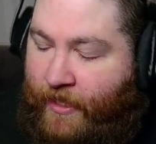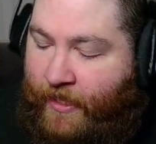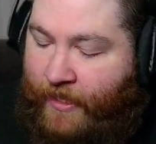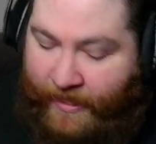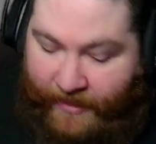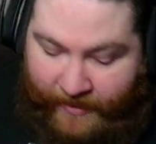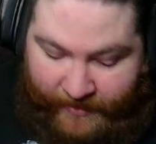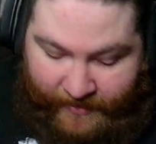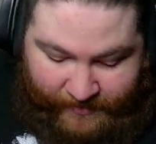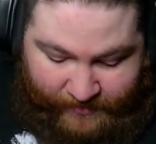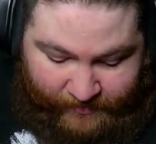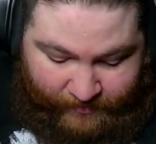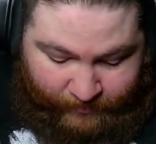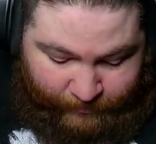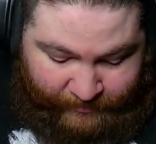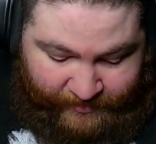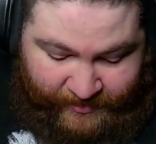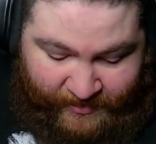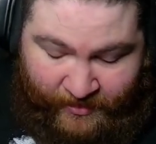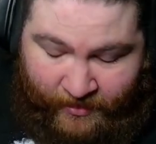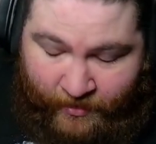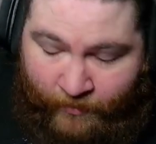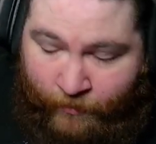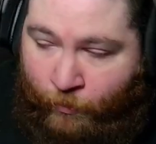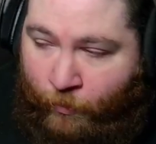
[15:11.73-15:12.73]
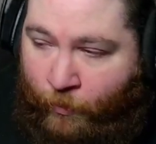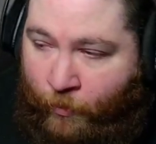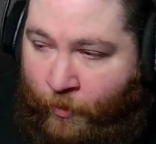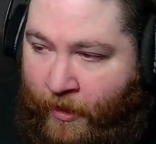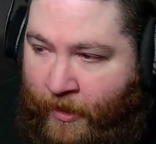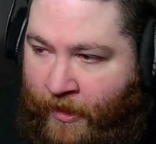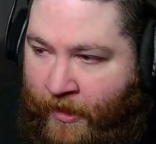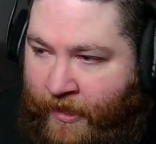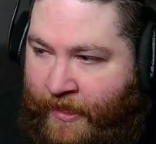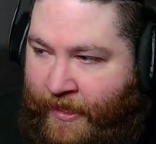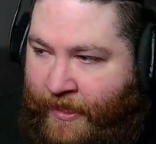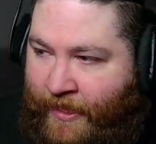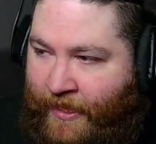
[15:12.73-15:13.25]
And the reason
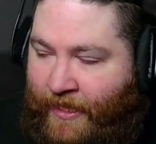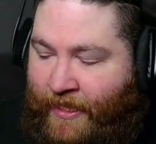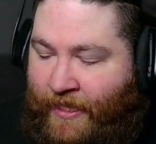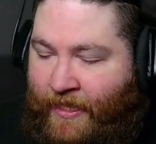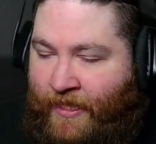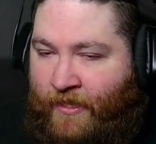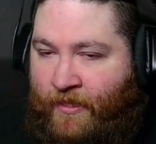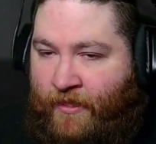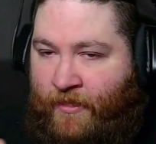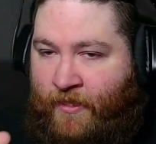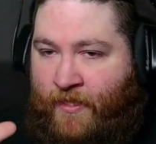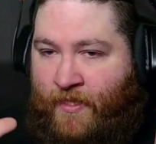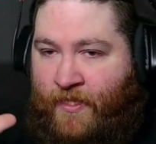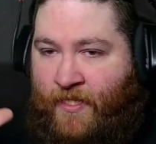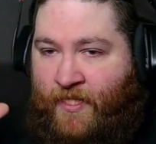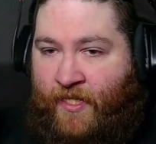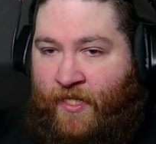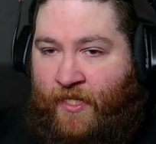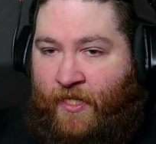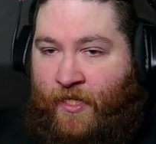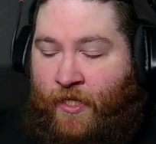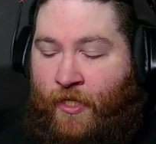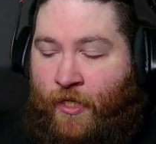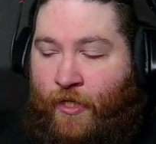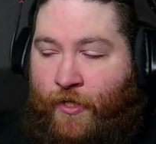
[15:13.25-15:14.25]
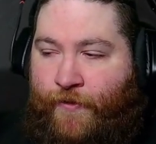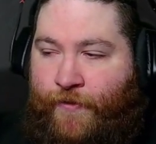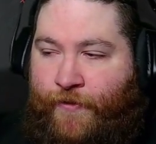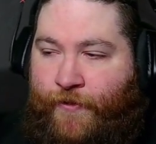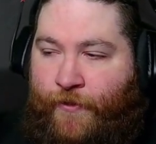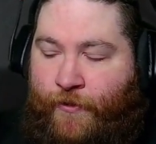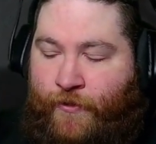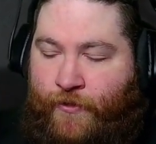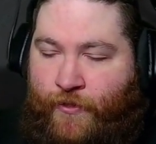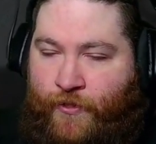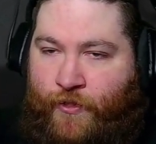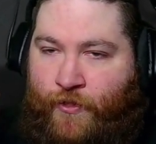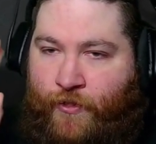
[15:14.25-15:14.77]
why is
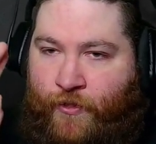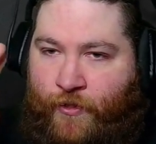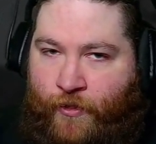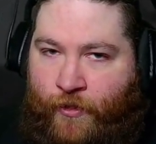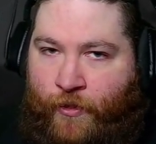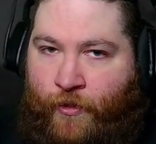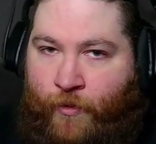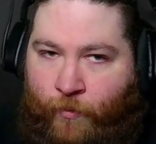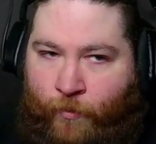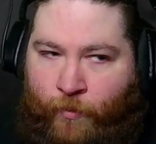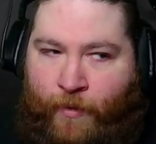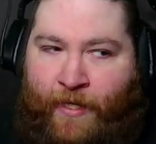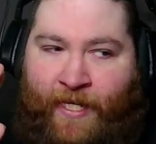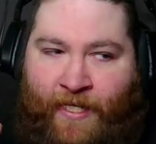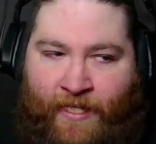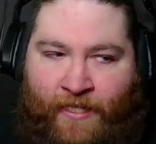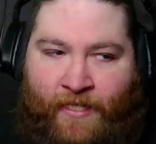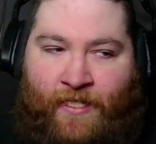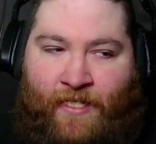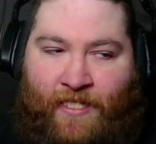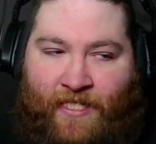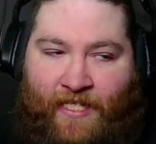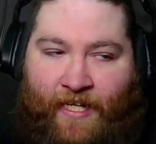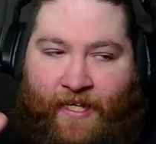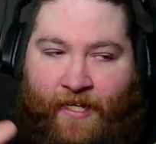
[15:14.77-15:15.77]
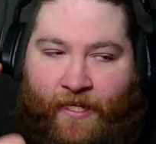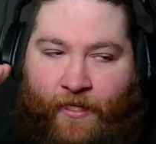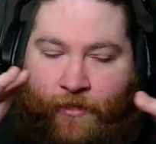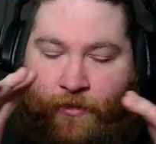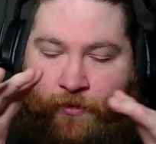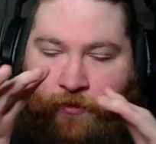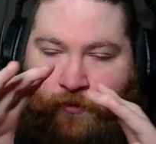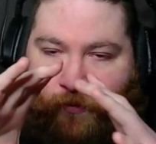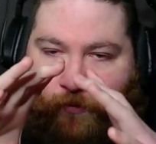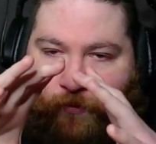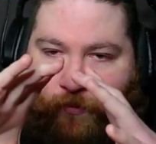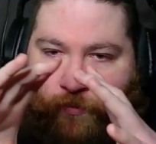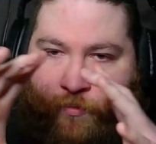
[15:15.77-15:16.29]
there's no way to
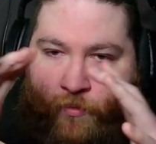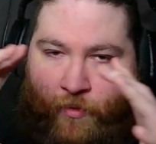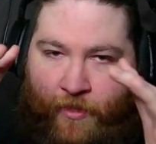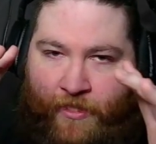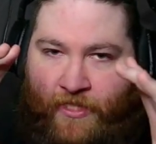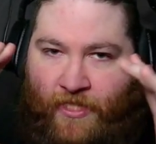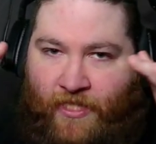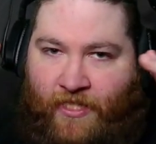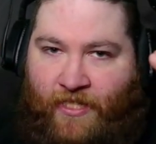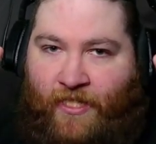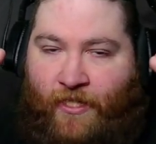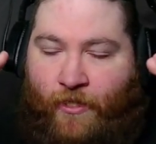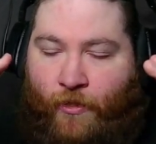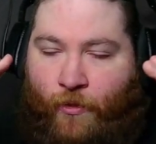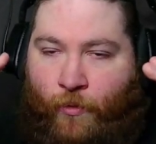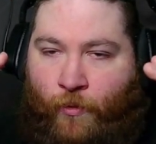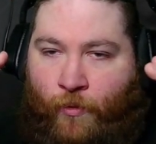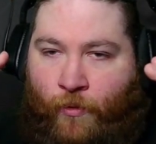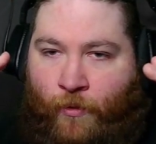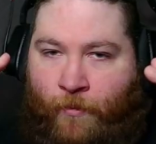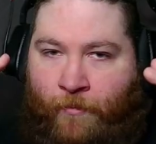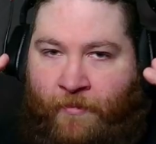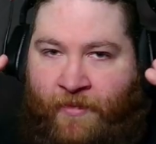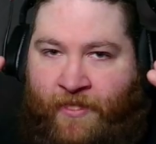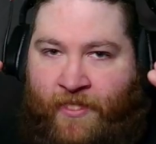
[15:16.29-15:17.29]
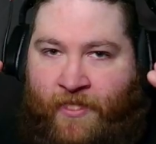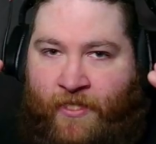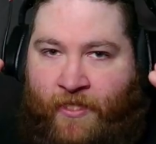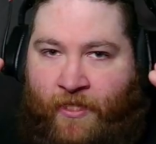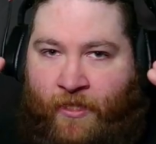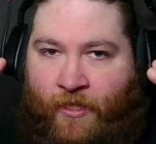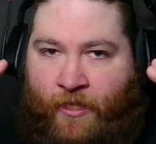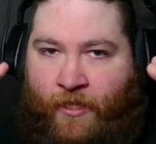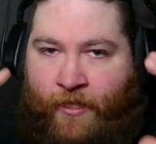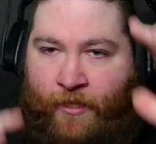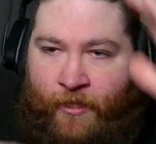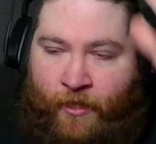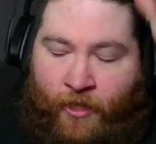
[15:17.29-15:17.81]
tell once the orb is
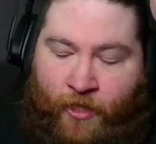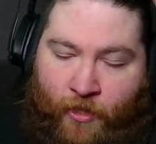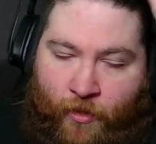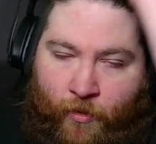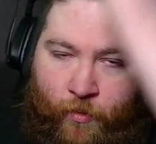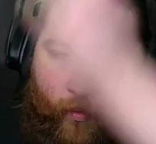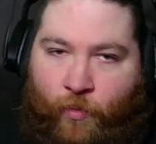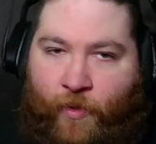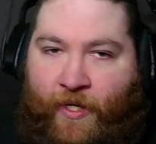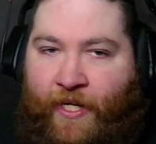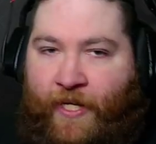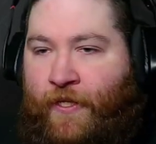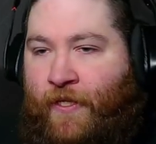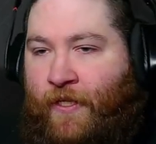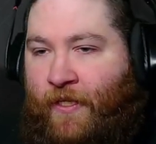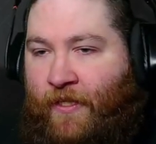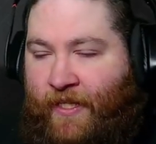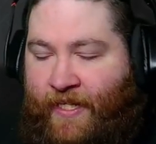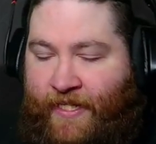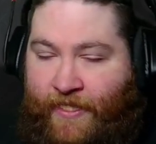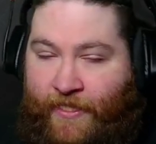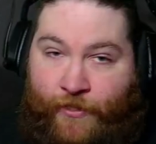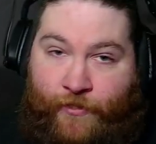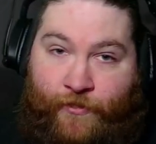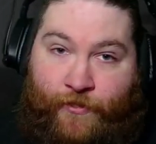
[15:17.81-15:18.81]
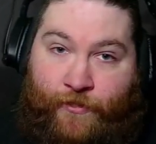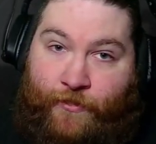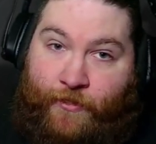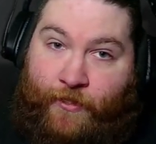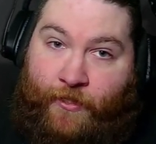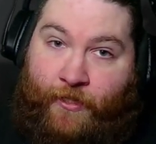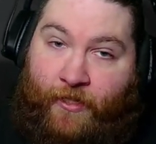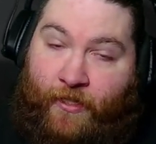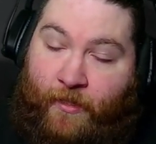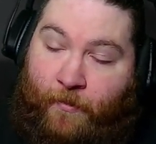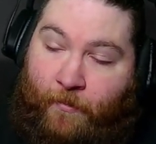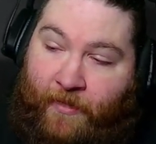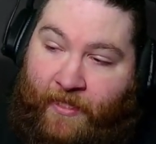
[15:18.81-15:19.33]
gone where the lasers are
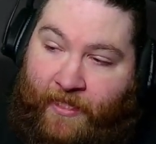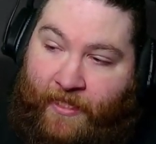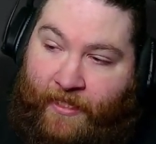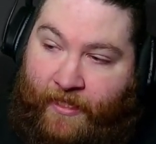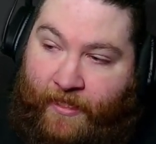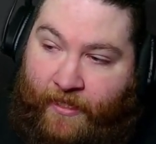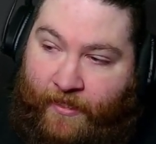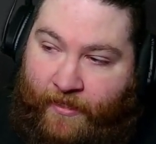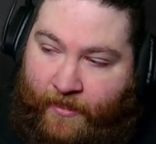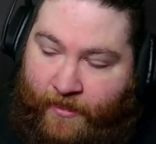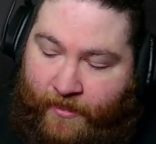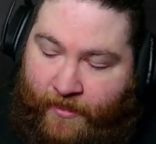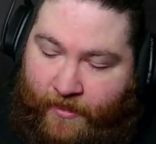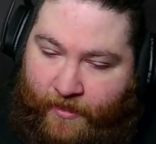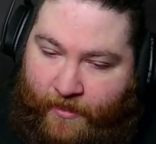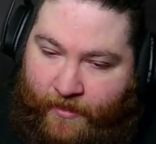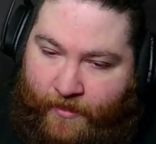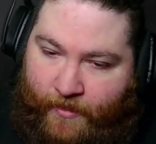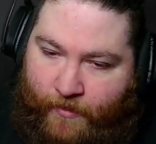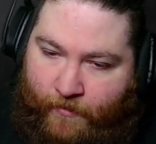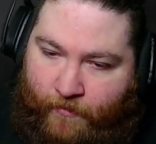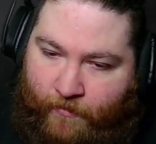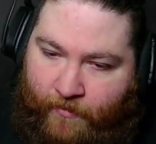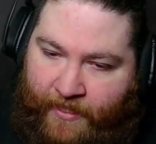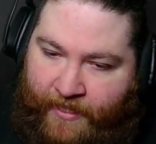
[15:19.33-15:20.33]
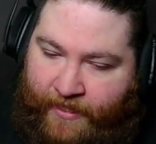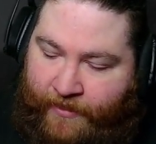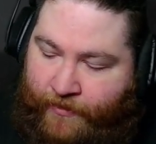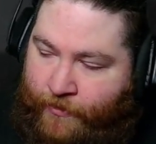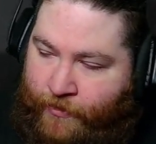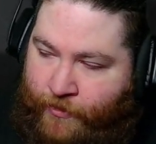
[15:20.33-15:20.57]
going to be, right?